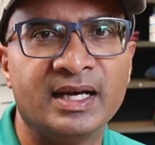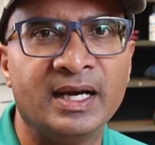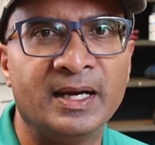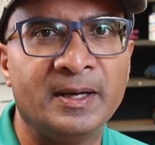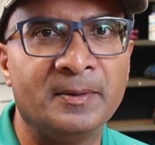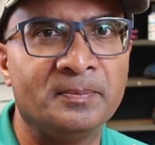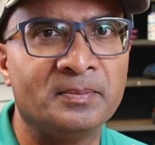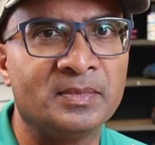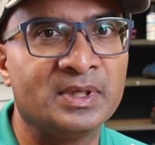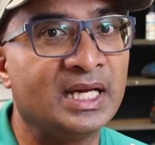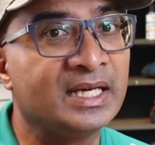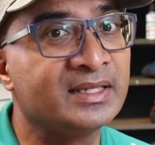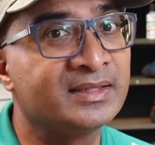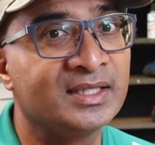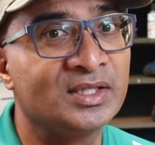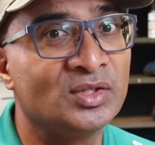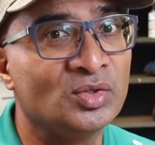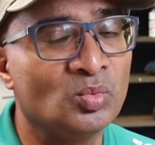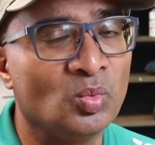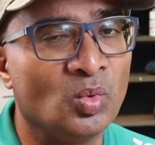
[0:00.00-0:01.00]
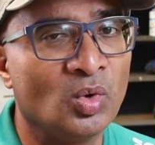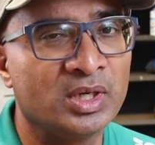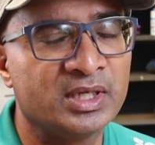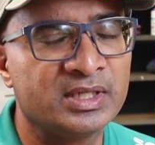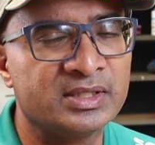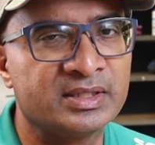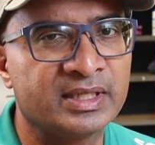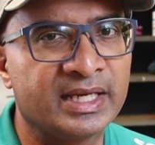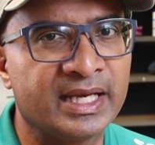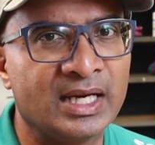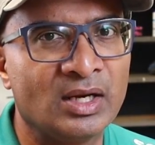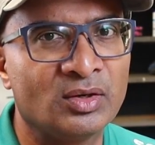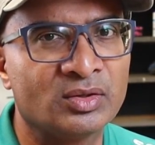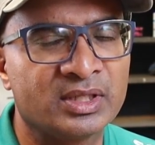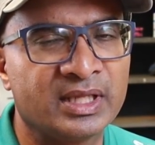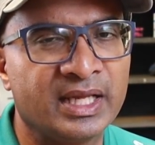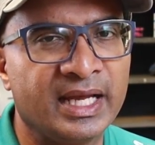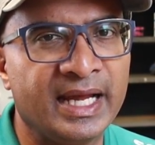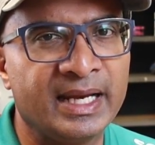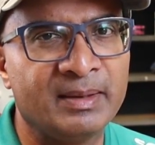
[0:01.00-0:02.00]
last thing you want is to get
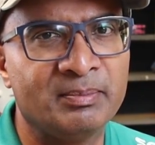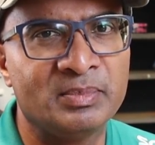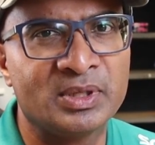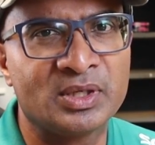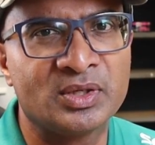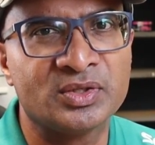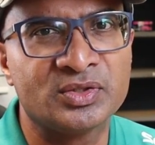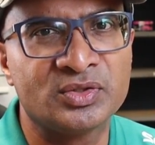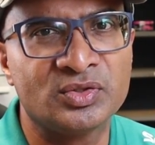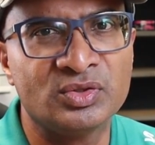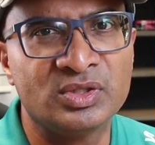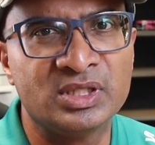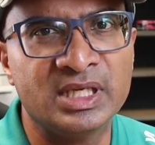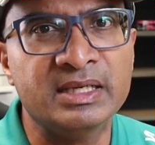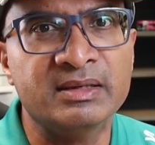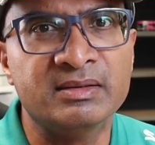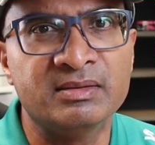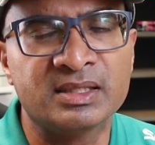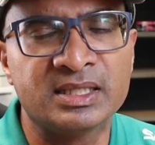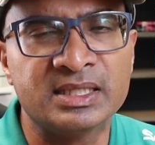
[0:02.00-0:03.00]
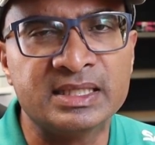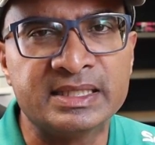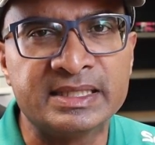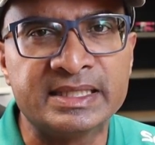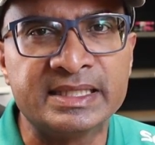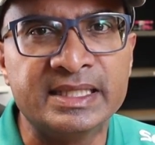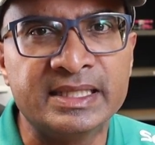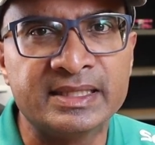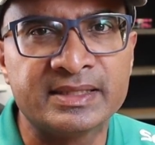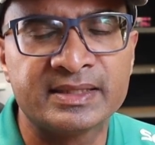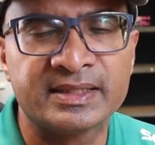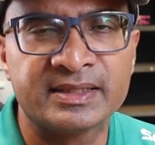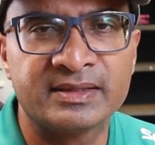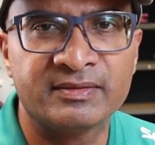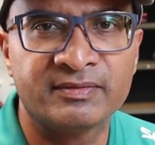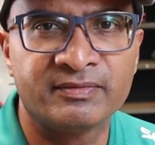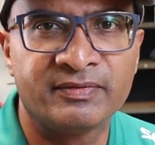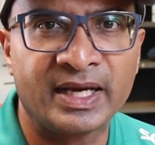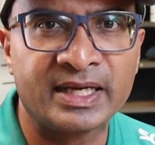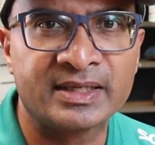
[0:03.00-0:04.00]
out there and because you didn't consider
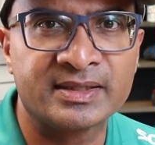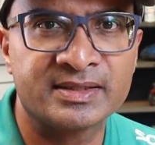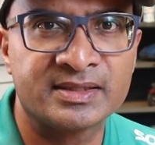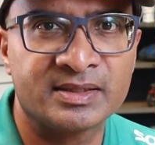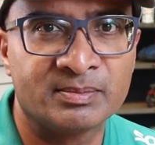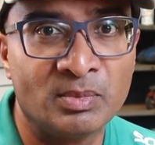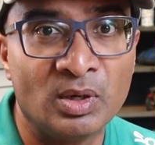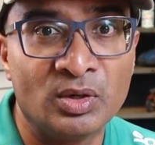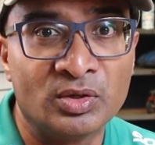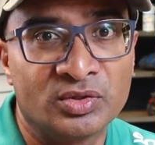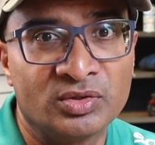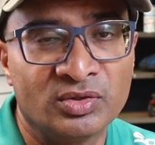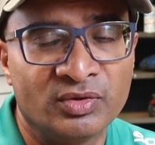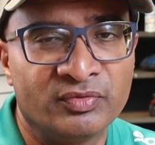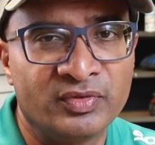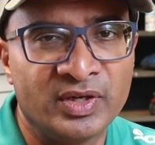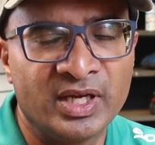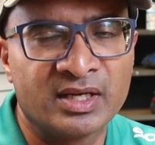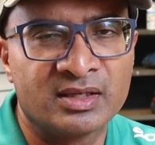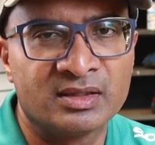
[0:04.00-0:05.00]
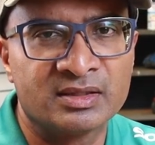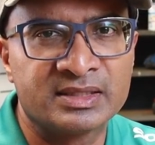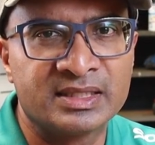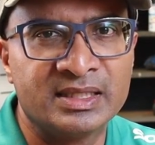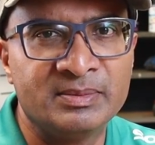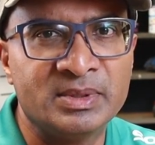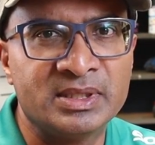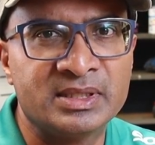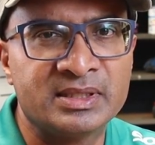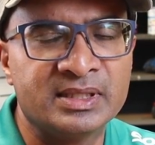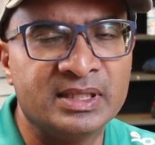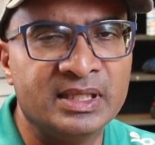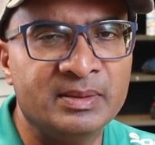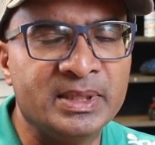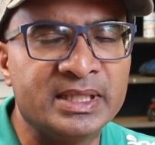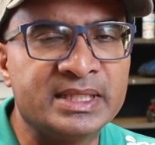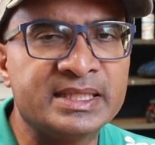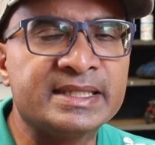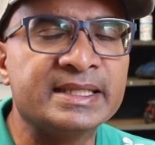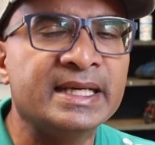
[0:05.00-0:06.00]
certain factors about your vehicle's
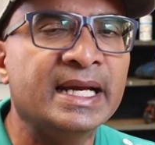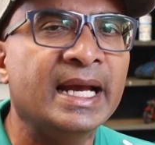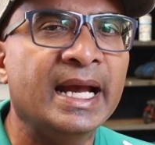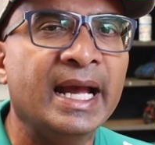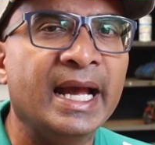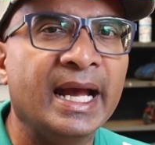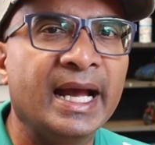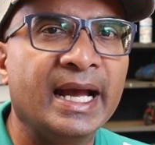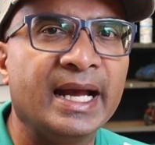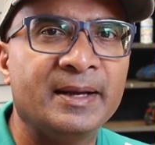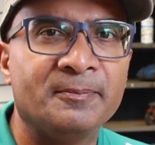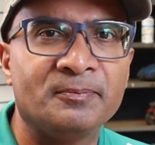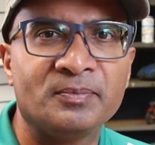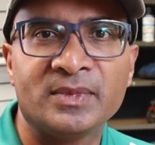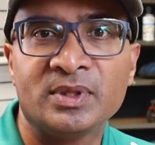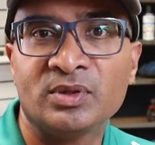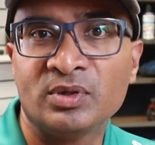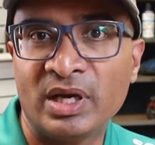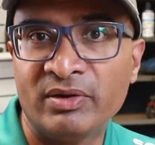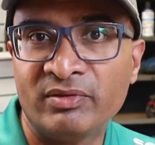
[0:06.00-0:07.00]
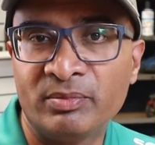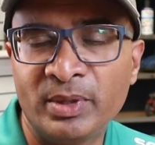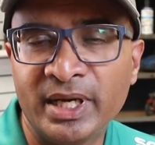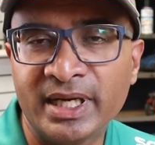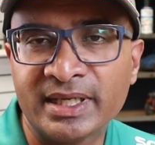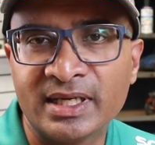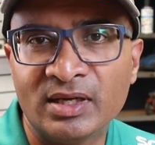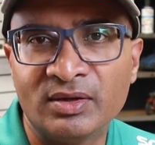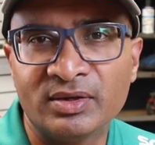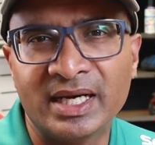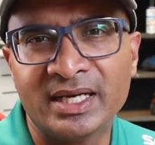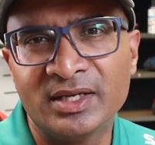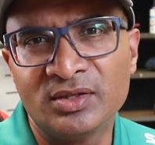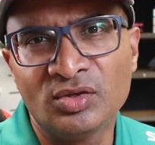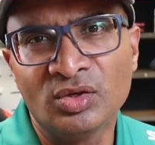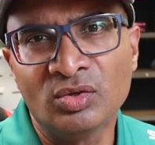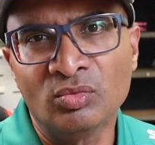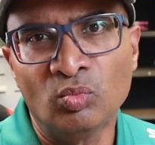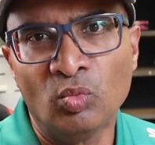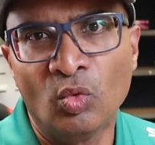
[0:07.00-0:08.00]
limits, you have a breakdown, and
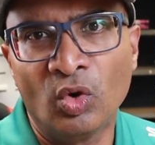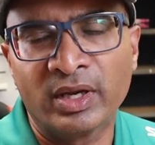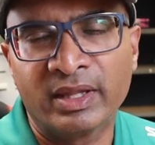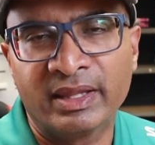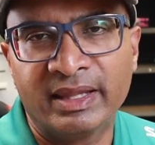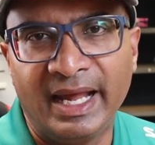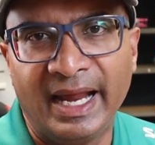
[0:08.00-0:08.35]
you don't want